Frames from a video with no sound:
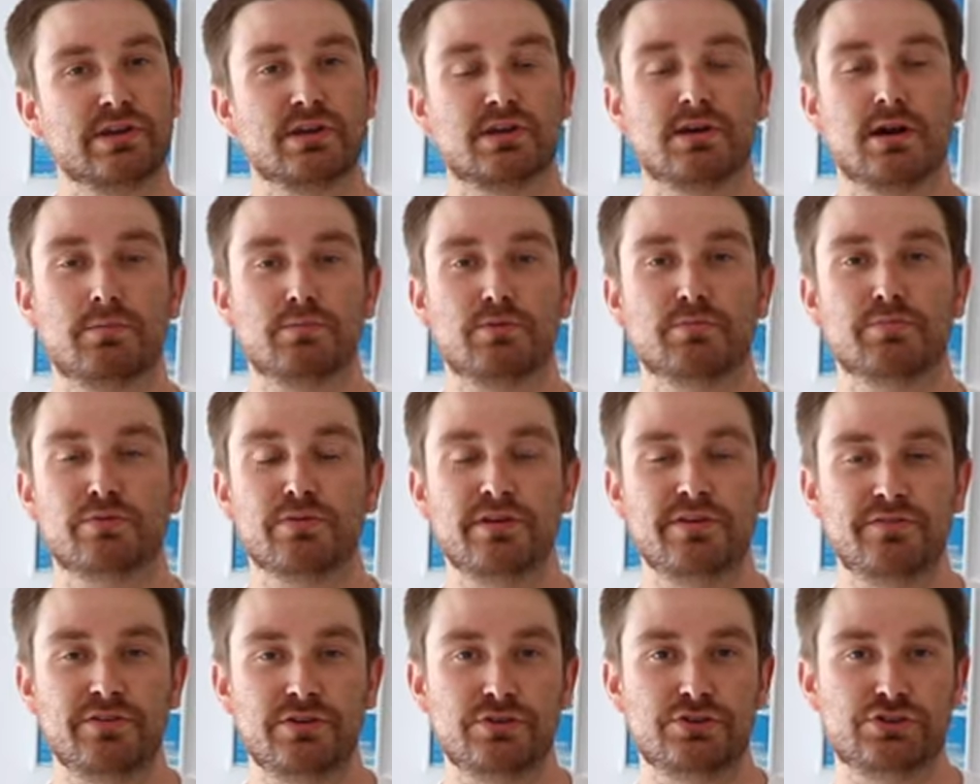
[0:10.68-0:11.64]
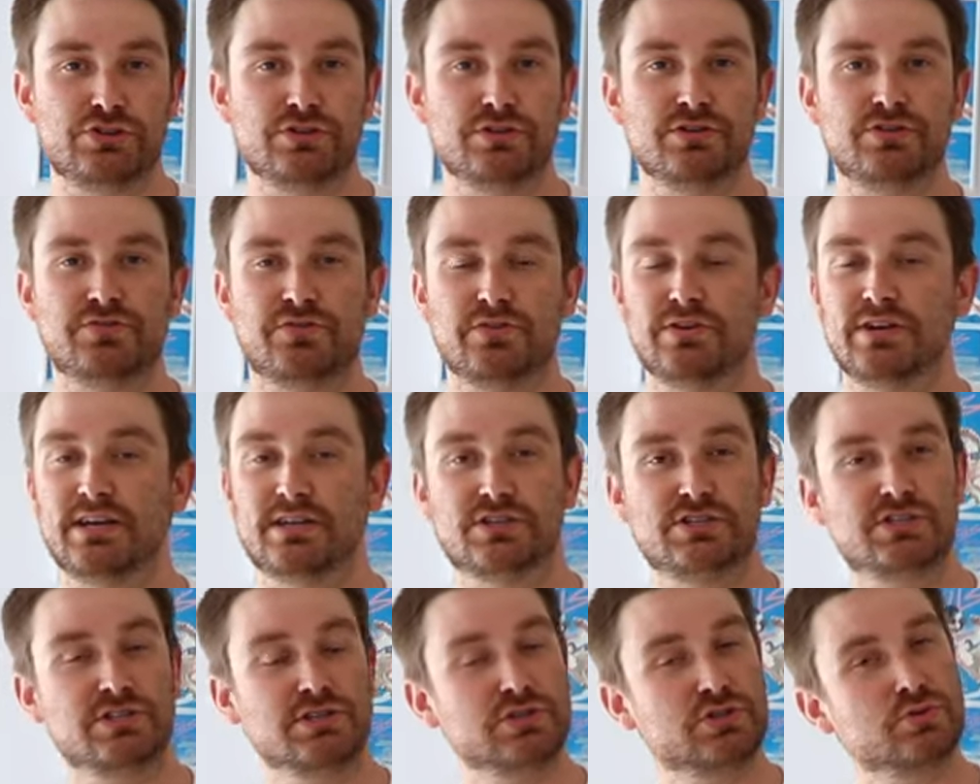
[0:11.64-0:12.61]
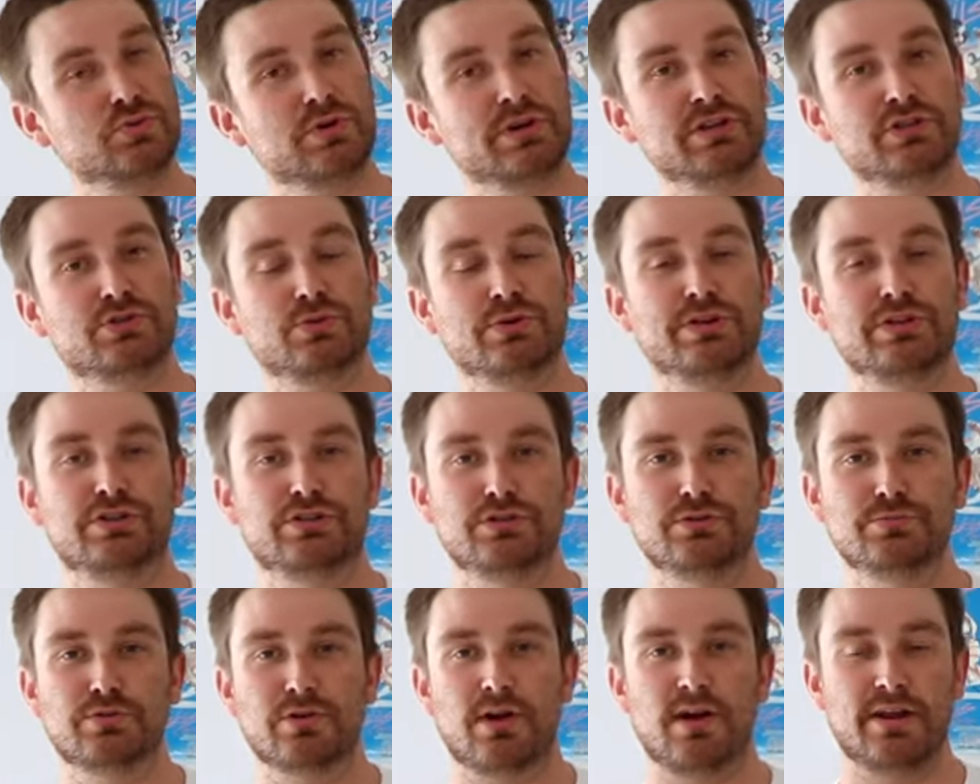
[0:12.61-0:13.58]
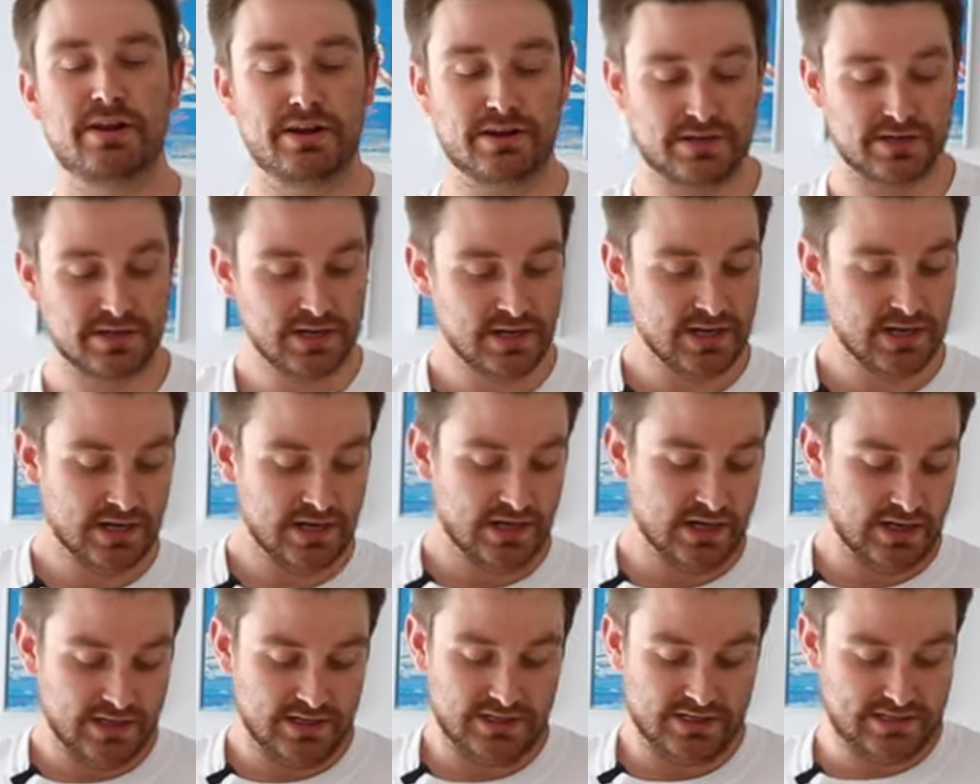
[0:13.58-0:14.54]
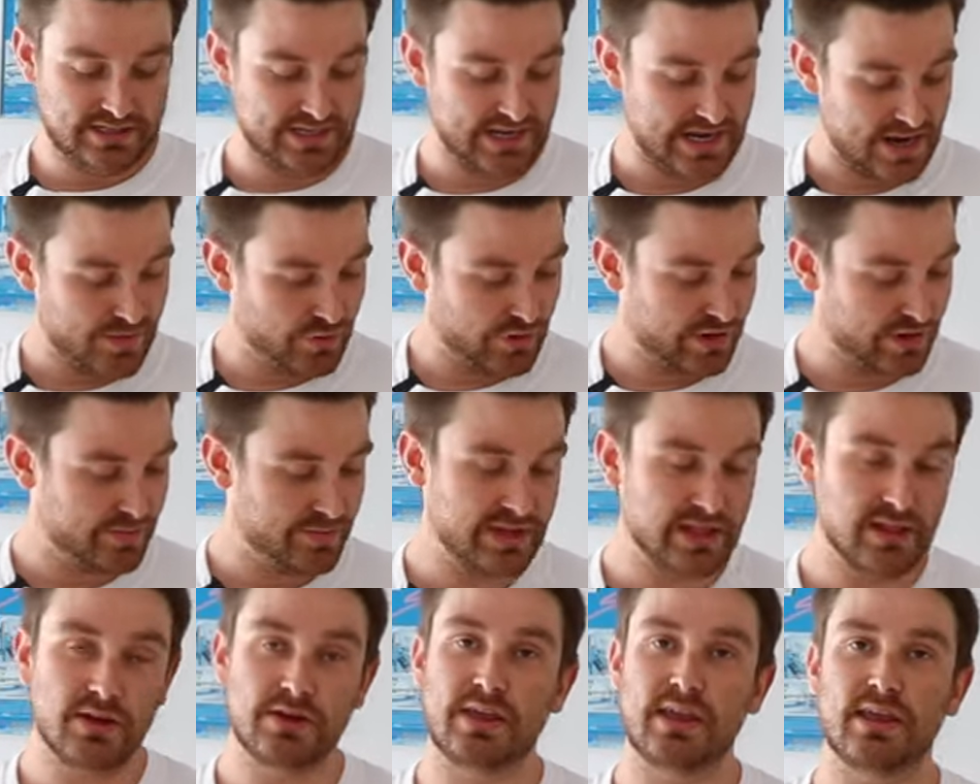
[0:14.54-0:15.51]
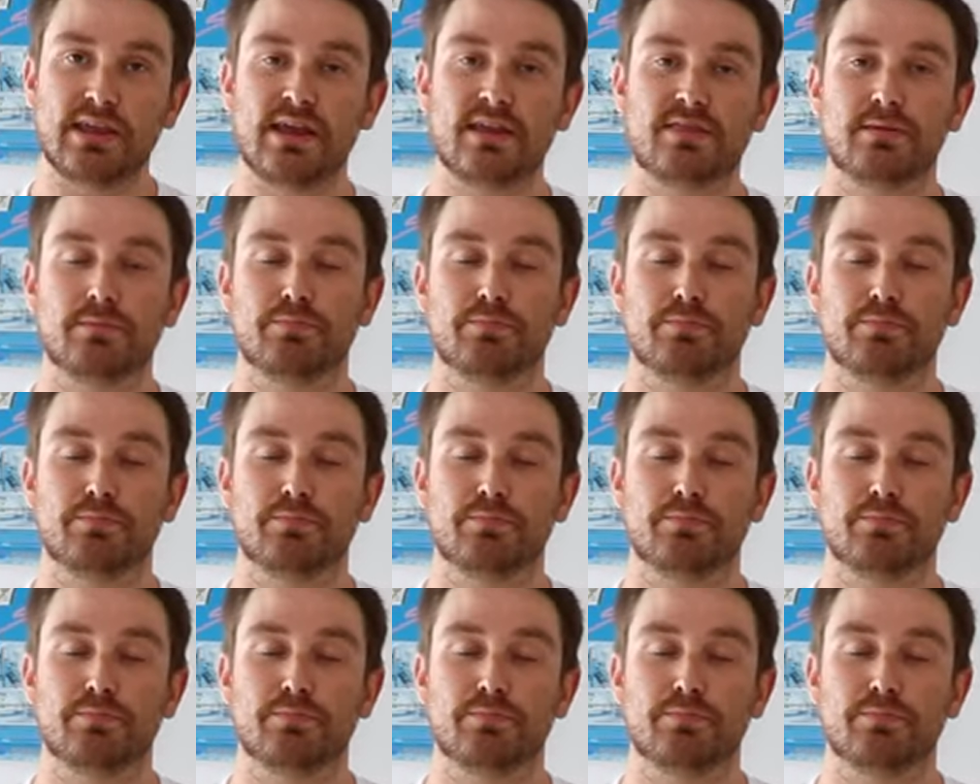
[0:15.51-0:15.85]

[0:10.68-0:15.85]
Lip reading: a couple preview shoots for next year's 2022 product. Today we're going to be looking at the